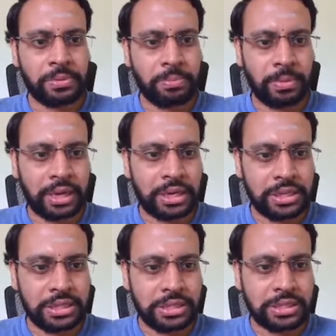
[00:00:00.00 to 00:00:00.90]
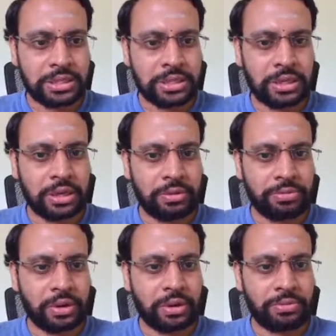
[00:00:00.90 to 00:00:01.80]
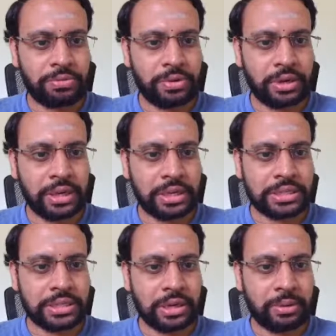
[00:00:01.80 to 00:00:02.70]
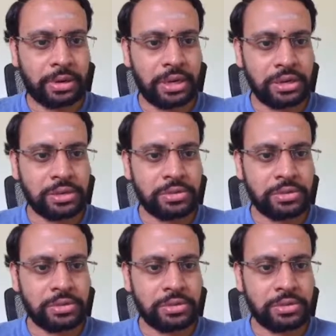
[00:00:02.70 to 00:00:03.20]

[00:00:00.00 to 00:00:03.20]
minus f of x comma